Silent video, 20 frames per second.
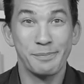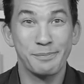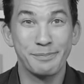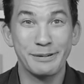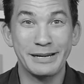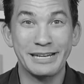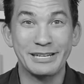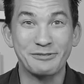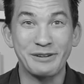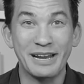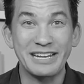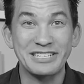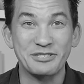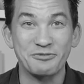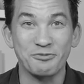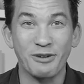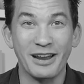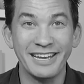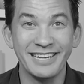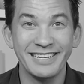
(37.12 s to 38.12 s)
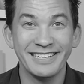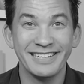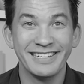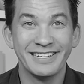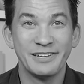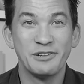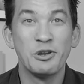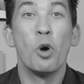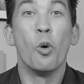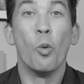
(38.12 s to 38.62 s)
Pretty crazy, right?
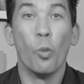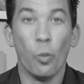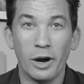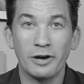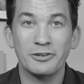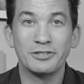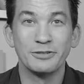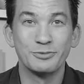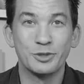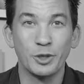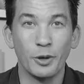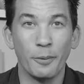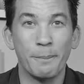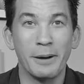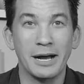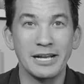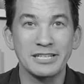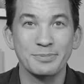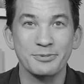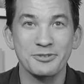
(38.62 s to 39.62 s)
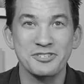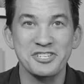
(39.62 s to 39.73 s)
Welcome to Impossible